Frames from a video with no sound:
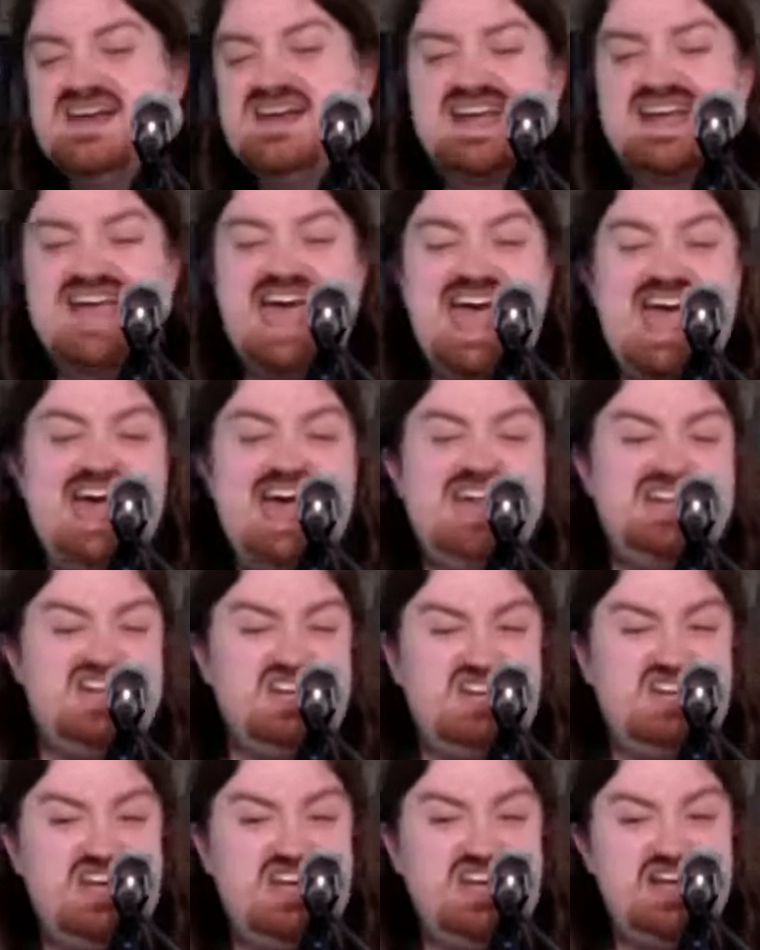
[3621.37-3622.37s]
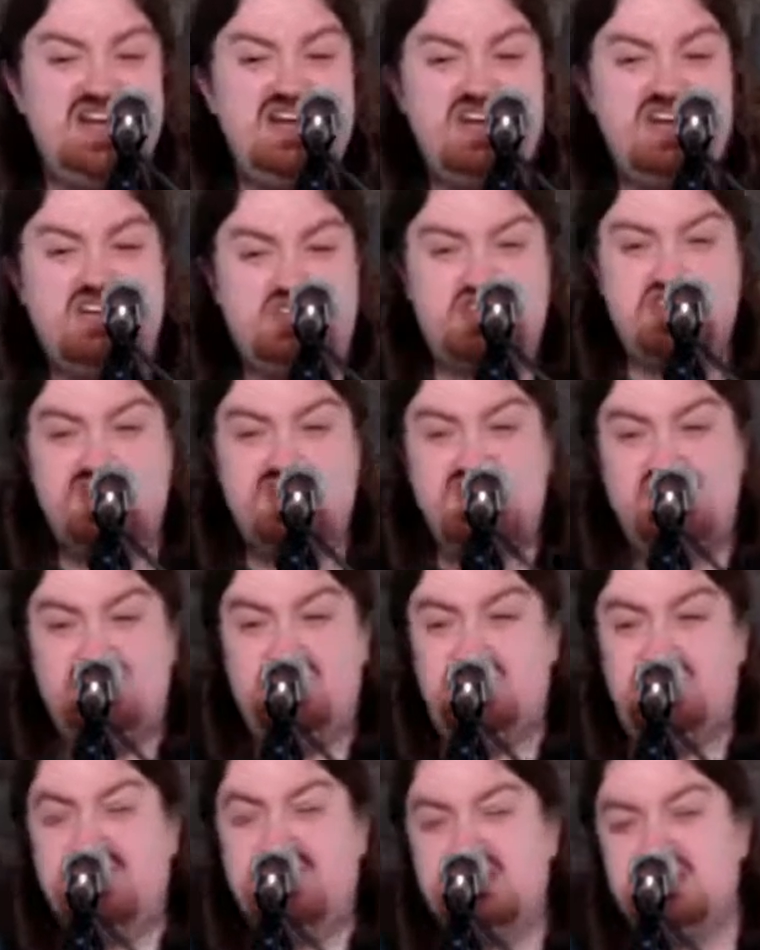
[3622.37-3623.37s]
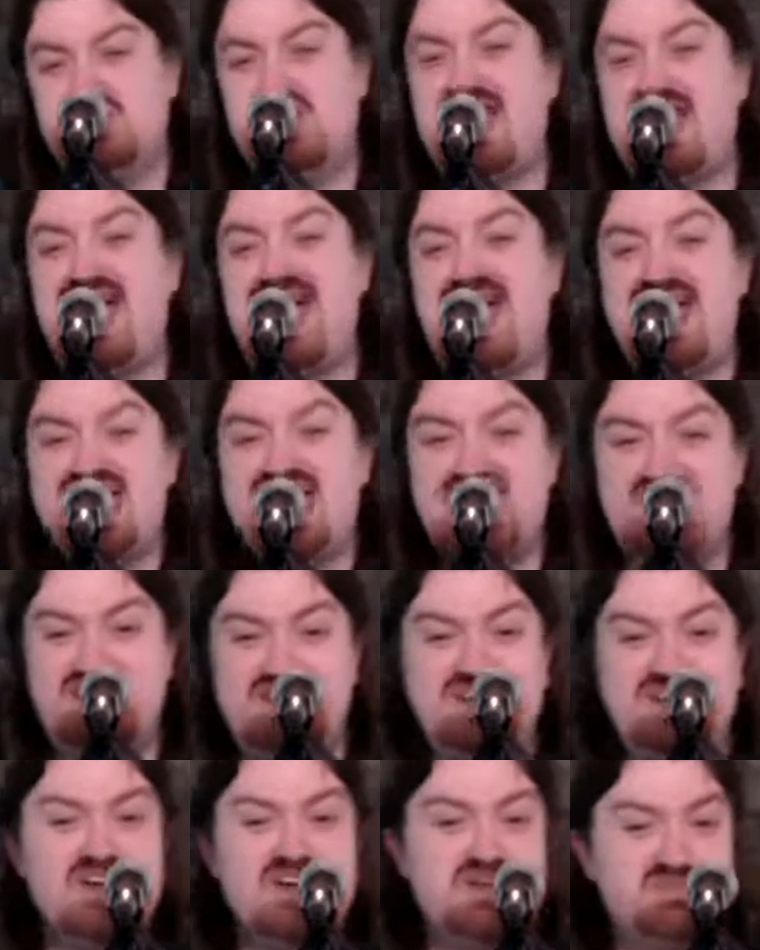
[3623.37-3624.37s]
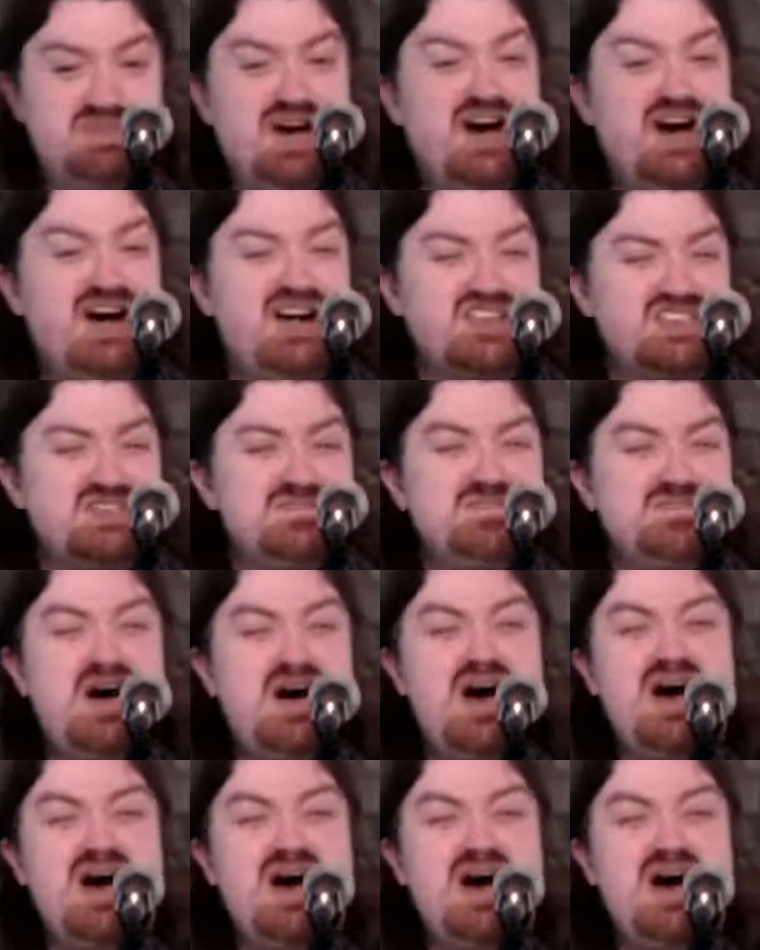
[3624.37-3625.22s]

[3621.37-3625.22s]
can you hear your children crying? Baltimore,